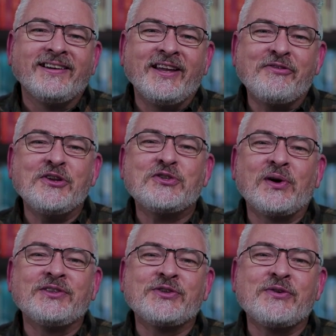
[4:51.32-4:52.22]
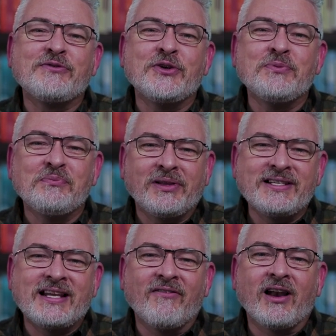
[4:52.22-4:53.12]
If you enjoyed this review,
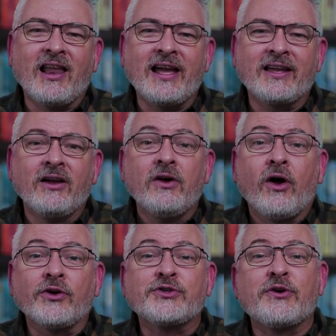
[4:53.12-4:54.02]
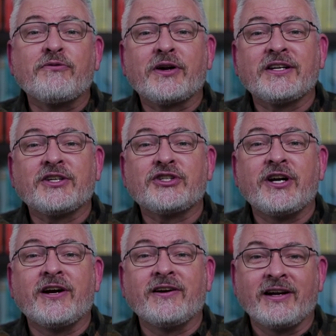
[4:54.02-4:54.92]
please give it a like. Also, don't forget to
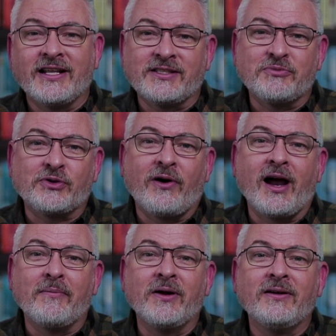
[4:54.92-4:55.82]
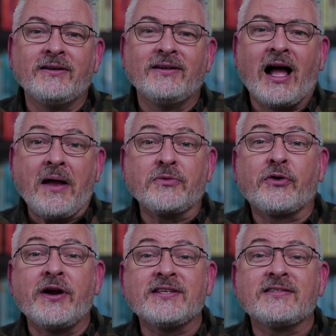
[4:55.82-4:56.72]
share and subscribe. I'm
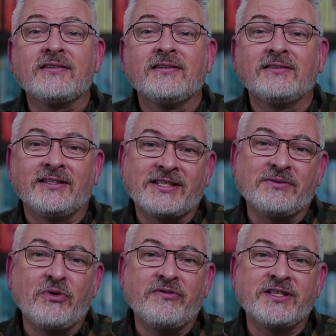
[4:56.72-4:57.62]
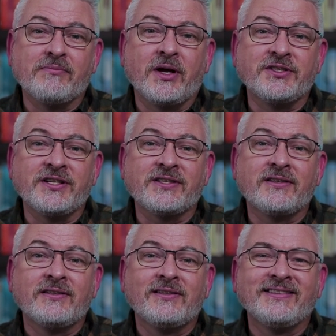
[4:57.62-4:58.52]
Chris. This is Movies and Munchies.
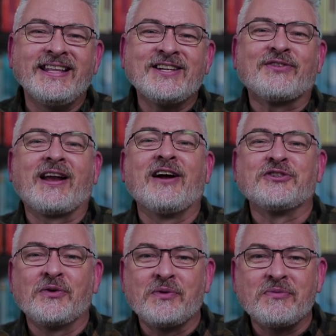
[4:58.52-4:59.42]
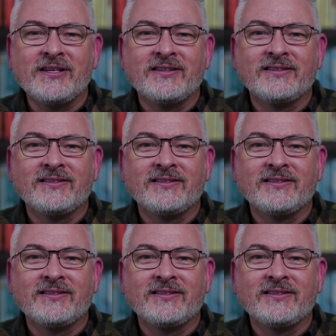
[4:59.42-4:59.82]
Thanks for couching with me.